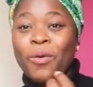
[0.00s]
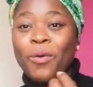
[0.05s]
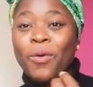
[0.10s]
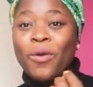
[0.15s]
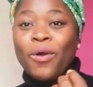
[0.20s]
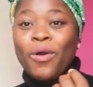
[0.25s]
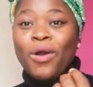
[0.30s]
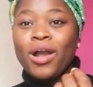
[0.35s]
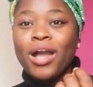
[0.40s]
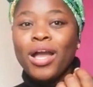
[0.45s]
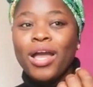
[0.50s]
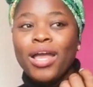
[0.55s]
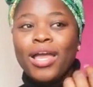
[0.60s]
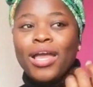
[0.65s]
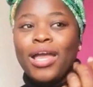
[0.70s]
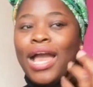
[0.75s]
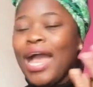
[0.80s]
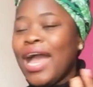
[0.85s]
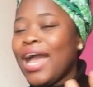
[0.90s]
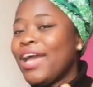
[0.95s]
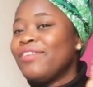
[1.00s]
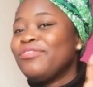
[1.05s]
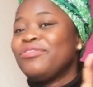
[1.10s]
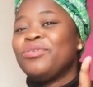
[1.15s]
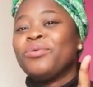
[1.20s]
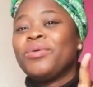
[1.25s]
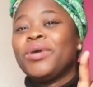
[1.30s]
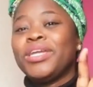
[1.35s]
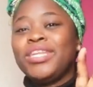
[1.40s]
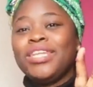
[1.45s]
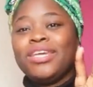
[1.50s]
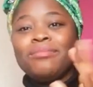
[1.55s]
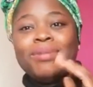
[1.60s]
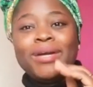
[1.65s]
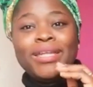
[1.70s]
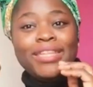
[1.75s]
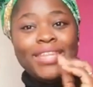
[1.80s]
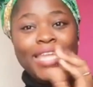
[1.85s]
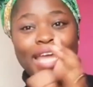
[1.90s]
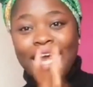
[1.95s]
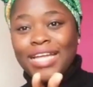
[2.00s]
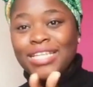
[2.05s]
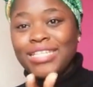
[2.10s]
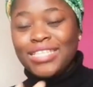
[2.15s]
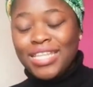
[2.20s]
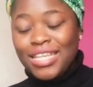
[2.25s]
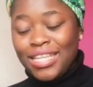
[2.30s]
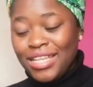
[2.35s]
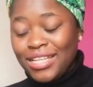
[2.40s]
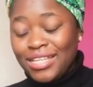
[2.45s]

or I have no idea, but that